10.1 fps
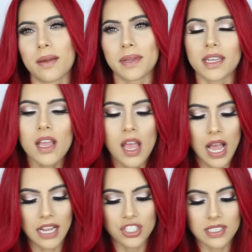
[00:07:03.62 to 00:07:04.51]
I mean,
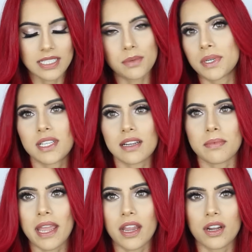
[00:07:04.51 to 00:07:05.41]
I just like to protect
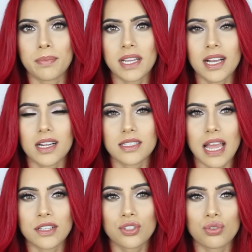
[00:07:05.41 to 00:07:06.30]
my hair because
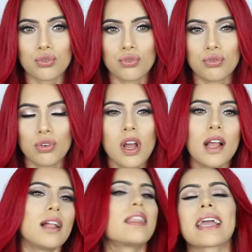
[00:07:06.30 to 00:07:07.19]
I do,
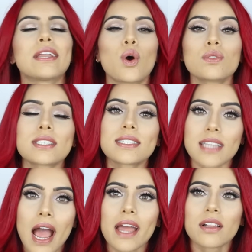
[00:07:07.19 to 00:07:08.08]
like, I don't
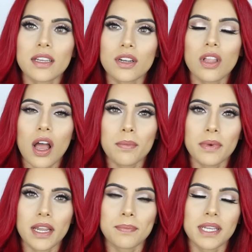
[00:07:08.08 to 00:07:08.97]
style it a lot,
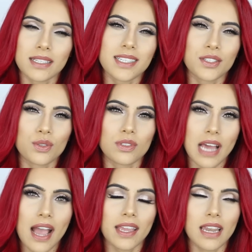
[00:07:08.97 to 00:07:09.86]
but because I do
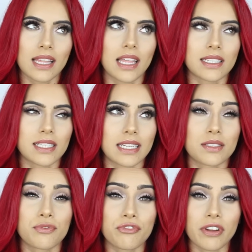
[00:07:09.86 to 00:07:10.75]
dye it, I'd like to,
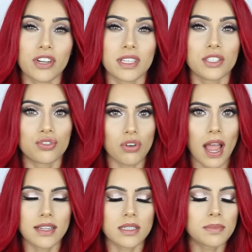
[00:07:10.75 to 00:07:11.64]
it's fairly
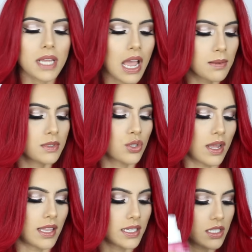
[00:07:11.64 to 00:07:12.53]
dry sometimes, so
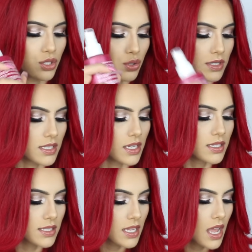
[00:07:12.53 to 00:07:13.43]
I like to use
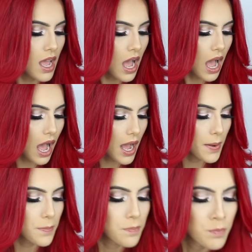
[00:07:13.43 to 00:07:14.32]
this.
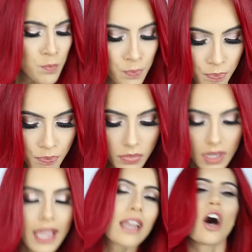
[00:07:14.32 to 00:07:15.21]

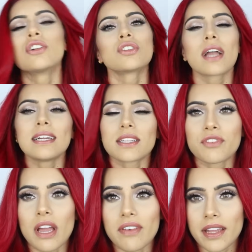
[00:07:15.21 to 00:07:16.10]
And also, guys, if
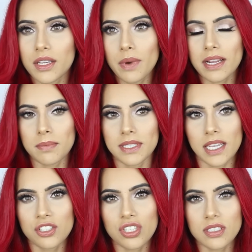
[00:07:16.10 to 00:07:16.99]
you have any
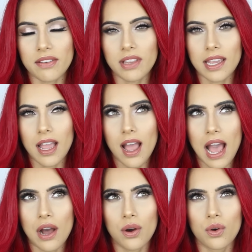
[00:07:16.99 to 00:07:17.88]
recommendations of, like,
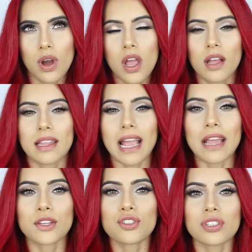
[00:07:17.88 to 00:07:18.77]
how, like,
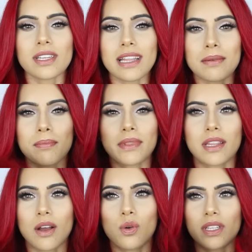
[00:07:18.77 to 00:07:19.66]
I usually, like,
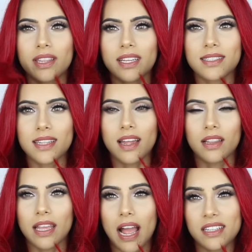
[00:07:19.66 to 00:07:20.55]
the only things
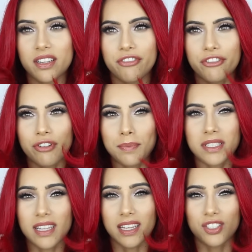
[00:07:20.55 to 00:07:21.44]
that, like, I suffer from
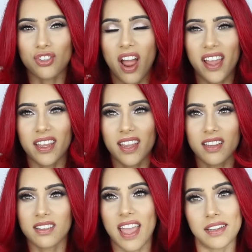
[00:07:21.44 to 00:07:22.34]
is, like, dry
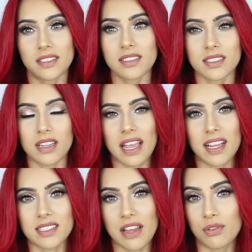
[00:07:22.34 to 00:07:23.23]
ends. I
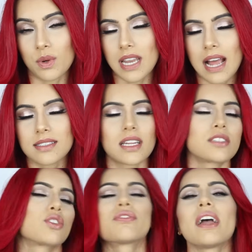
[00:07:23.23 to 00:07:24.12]
guess everyone has
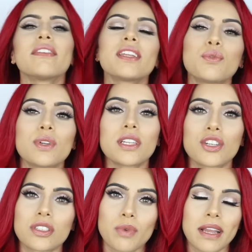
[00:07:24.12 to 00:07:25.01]
that. So if you have any really
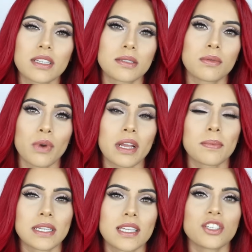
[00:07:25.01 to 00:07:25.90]
good
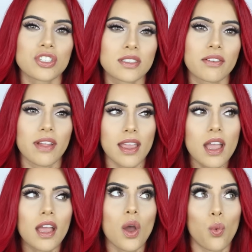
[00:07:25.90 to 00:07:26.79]
recommendations of, like,
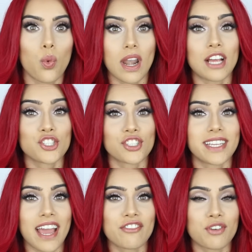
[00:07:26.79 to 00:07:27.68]
what I should
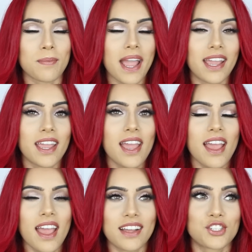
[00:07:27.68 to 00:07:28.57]
get for my
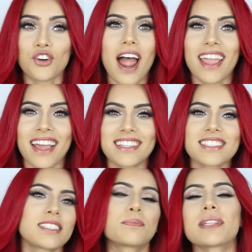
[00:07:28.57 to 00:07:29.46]
dry
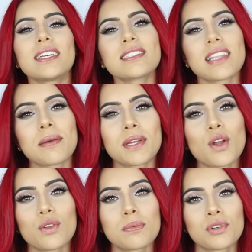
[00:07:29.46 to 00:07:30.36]
ends, please let me
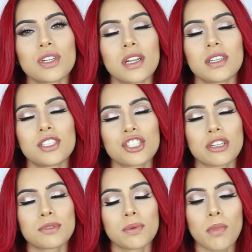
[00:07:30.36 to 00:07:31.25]
know in the
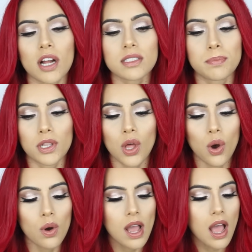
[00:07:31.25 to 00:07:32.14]
description box
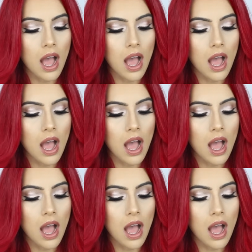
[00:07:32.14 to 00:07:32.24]
below.